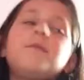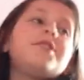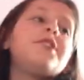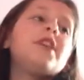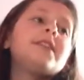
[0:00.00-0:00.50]
would
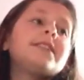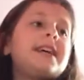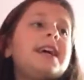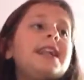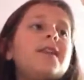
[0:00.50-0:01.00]
you like to
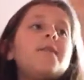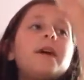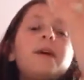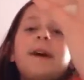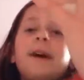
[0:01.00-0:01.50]
say a little
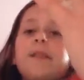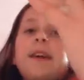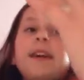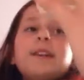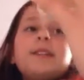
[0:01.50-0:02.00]
bit about
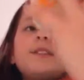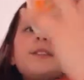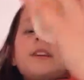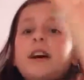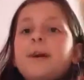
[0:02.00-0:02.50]
this
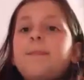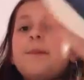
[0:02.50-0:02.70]
um,